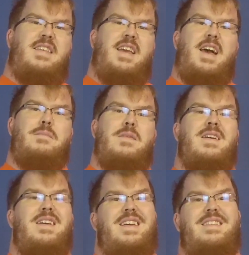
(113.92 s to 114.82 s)
tip
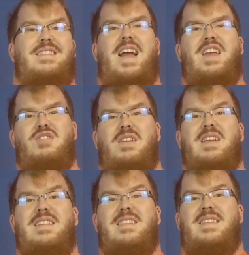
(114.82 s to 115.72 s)
is that you
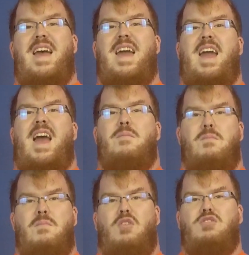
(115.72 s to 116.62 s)
can say
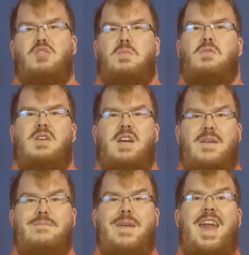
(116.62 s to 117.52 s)
multiple
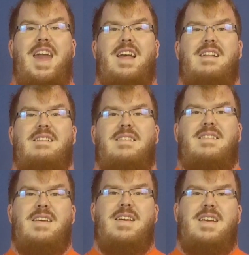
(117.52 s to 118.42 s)
commands